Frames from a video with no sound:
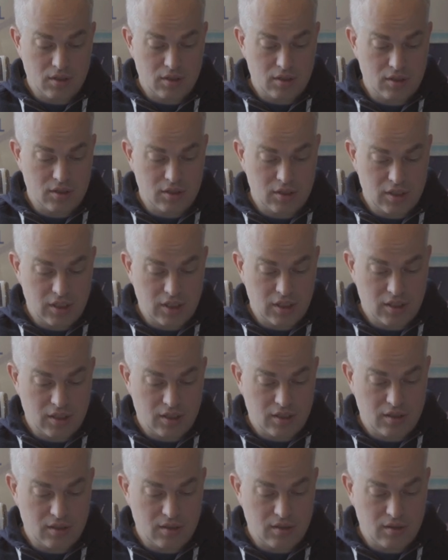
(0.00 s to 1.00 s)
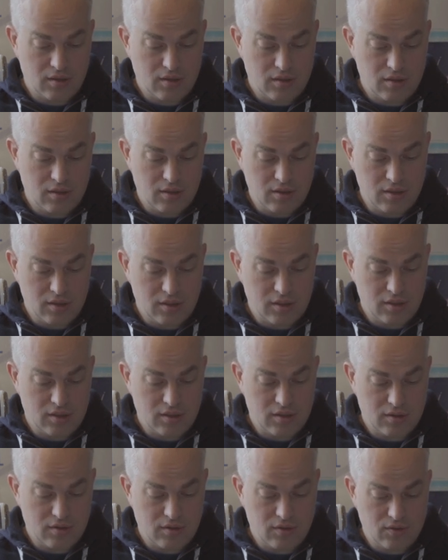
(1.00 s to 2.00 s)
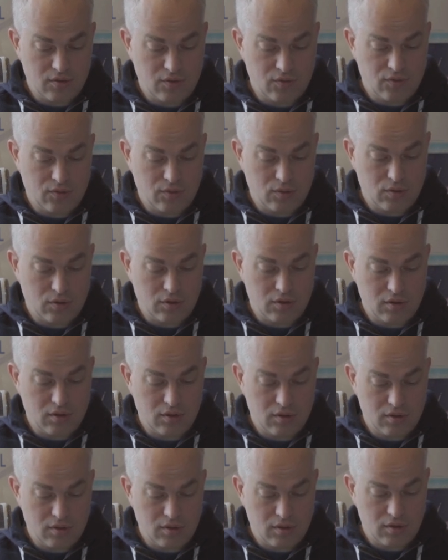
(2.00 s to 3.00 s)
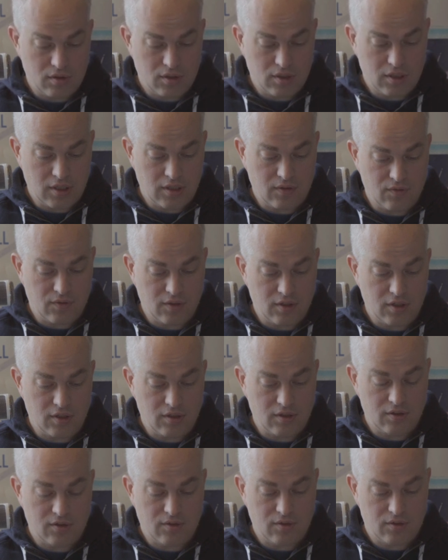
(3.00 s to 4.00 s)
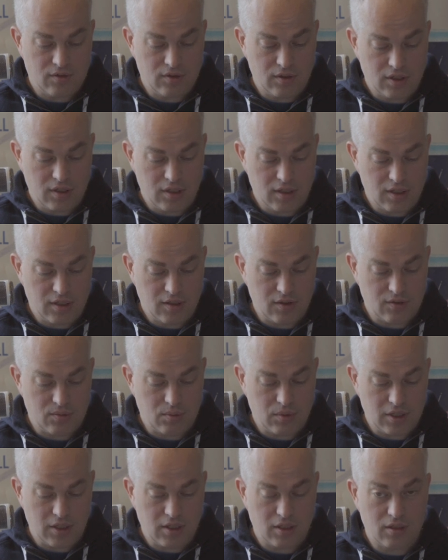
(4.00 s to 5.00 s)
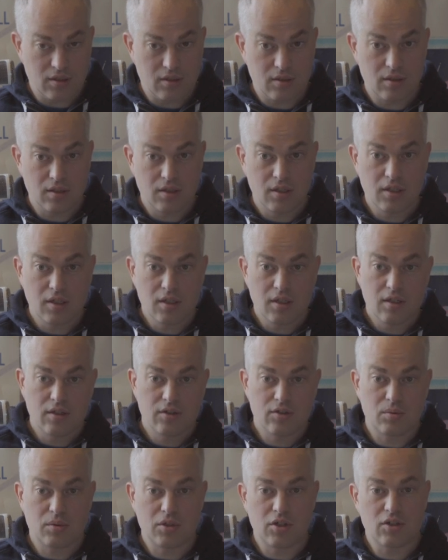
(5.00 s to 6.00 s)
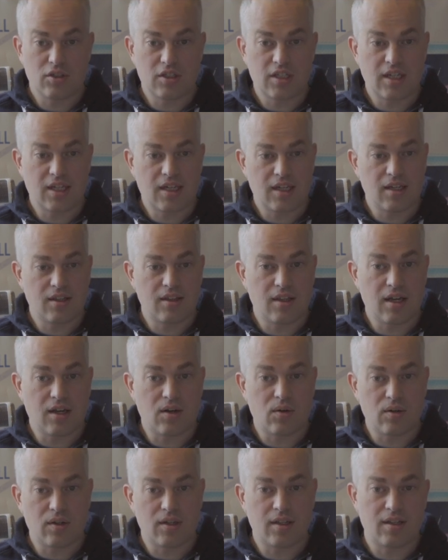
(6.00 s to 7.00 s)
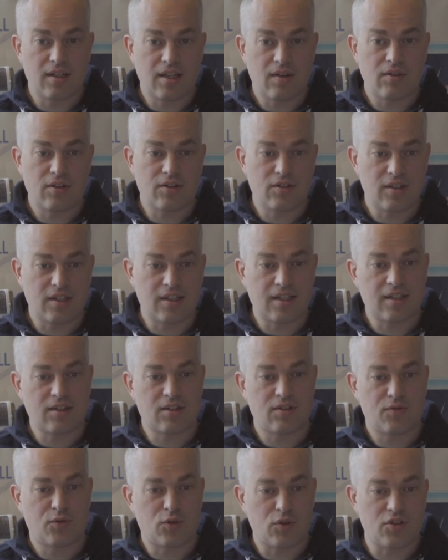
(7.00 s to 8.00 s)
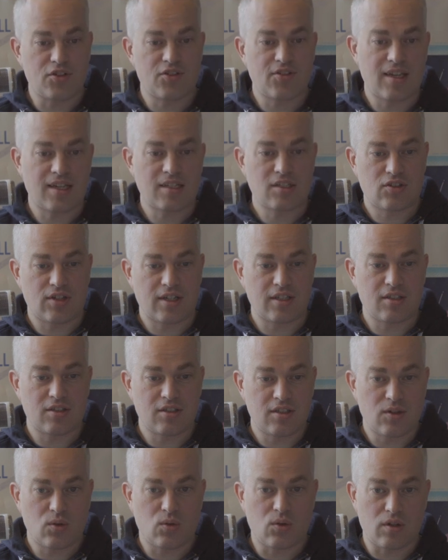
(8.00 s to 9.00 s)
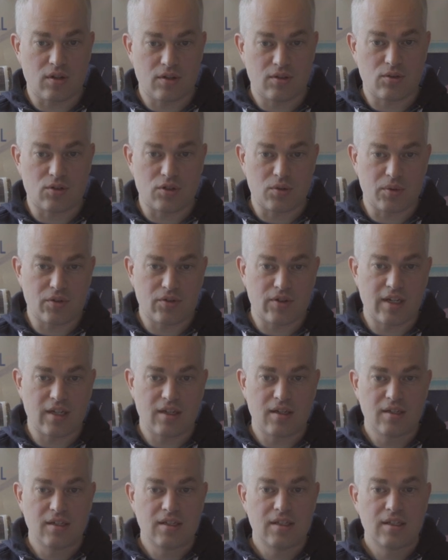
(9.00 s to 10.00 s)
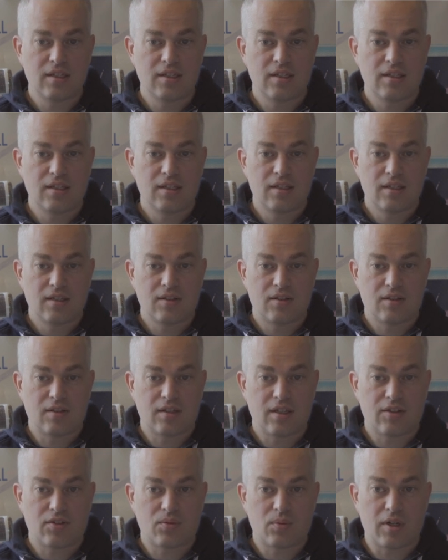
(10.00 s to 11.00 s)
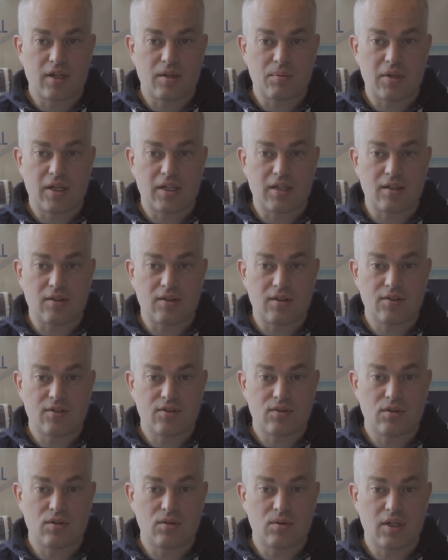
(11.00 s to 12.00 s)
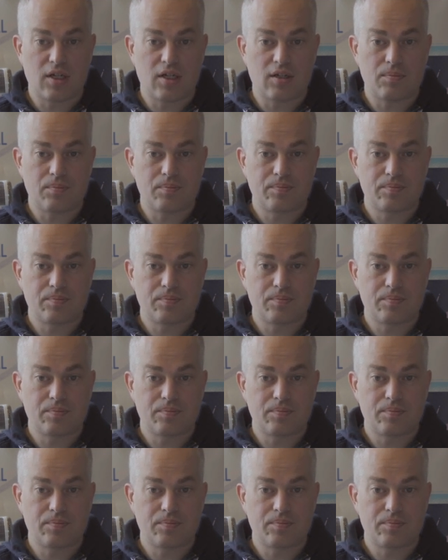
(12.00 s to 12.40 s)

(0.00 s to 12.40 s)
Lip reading: check this for level 3 as well. So we're not checking in now in level 3 that for the stay strategy all doors were tried. That's why I'm adding this to do here.